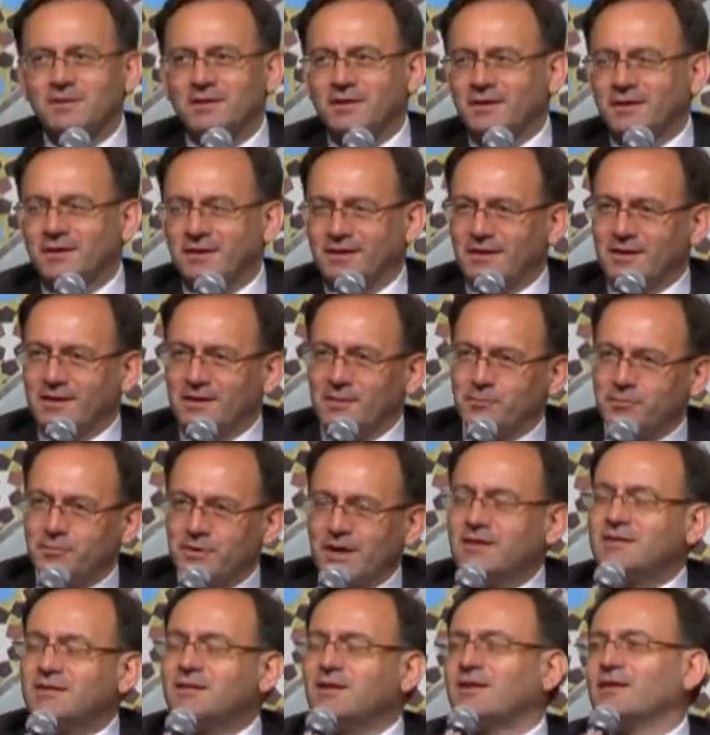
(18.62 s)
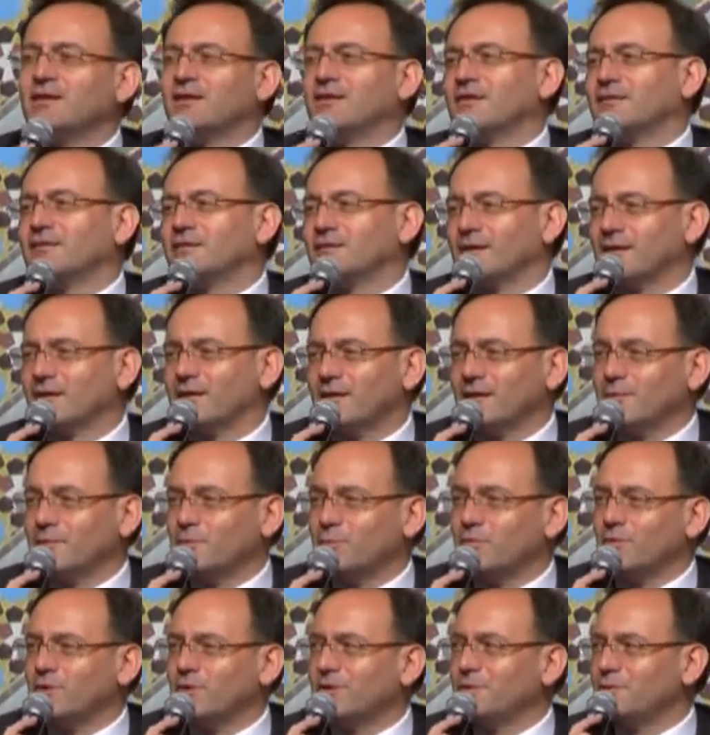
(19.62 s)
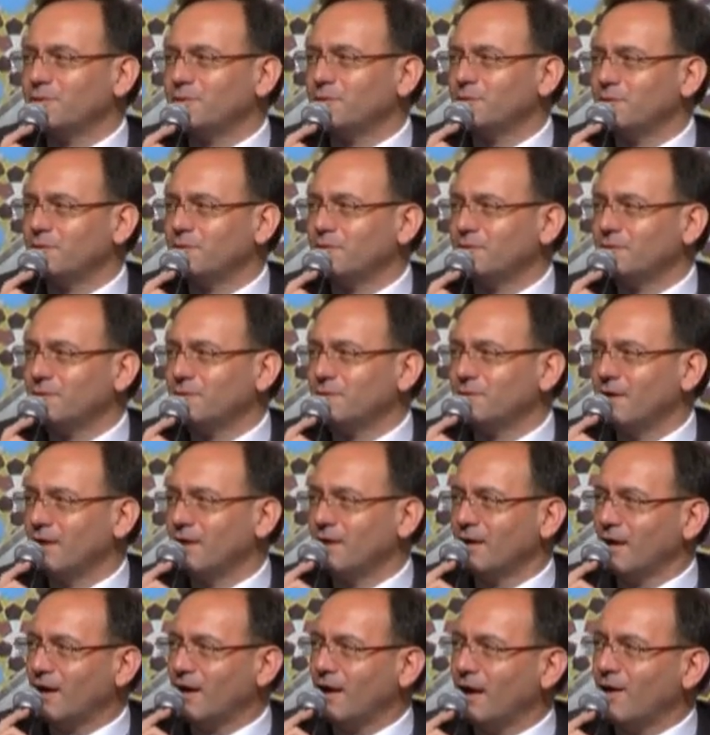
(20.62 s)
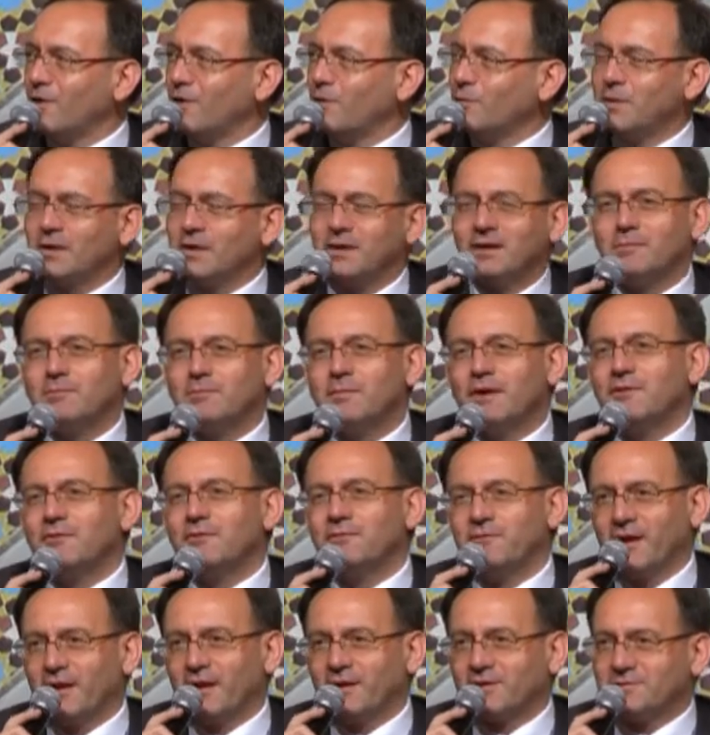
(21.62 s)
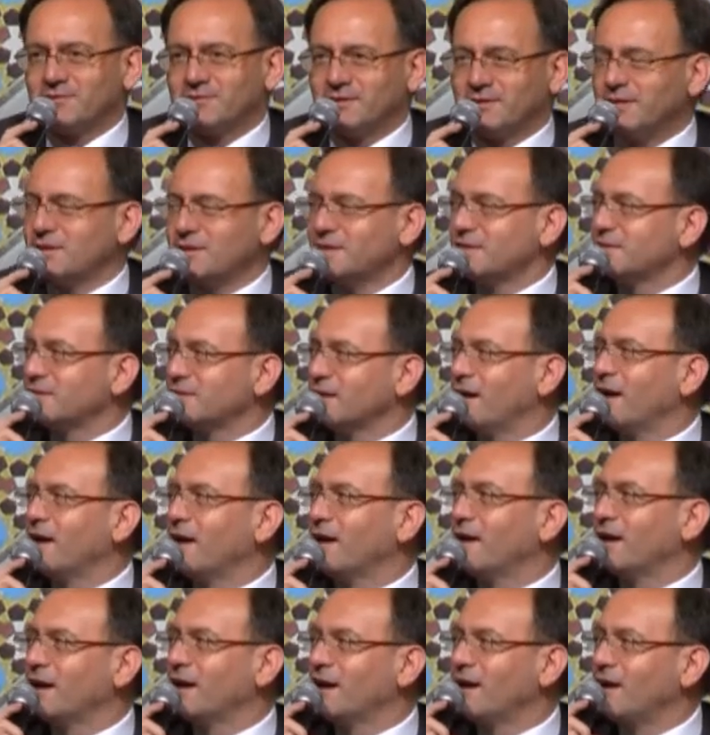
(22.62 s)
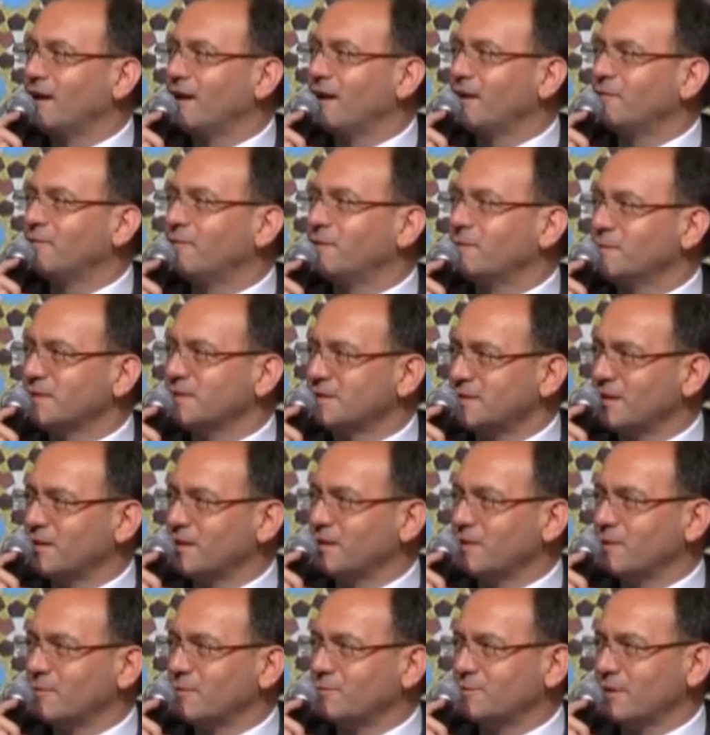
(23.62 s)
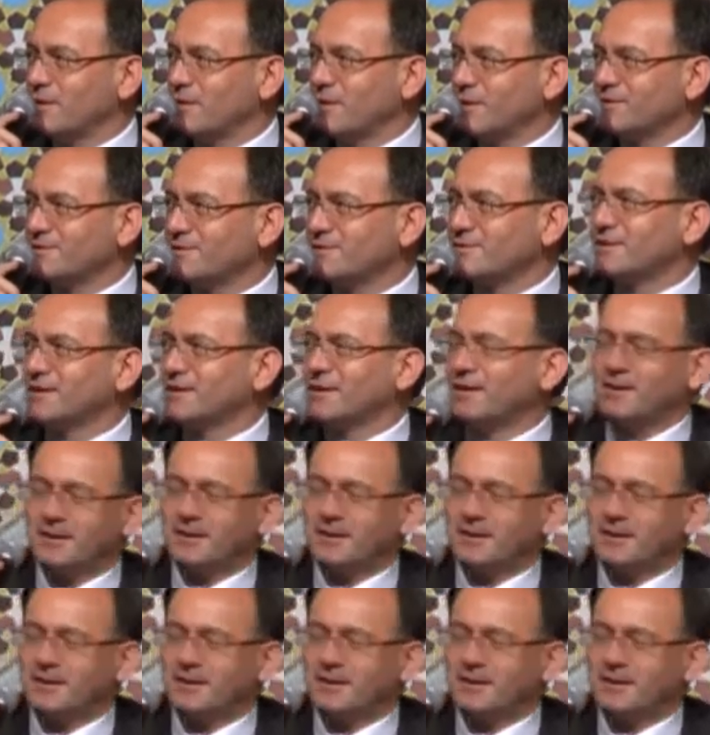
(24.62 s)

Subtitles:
the practical point of view how we can manufacture this halal pharmaceutical products.